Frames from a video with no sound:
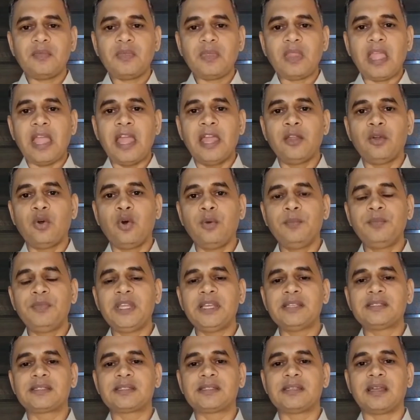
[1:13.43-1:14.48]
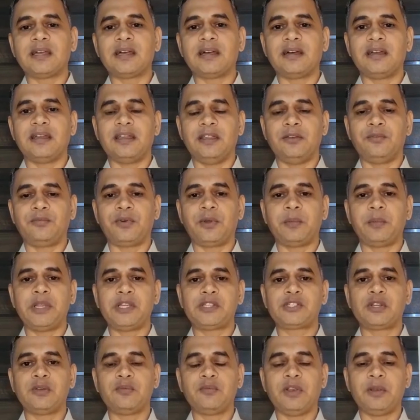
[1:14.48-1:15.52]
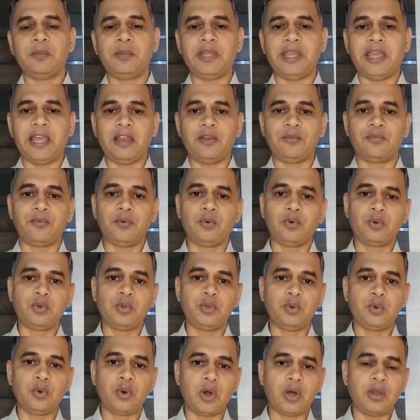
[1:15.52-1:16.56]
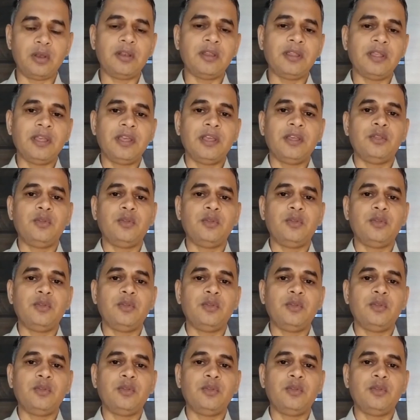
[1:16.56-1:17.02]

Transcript: I hope this information will be helpful to you all.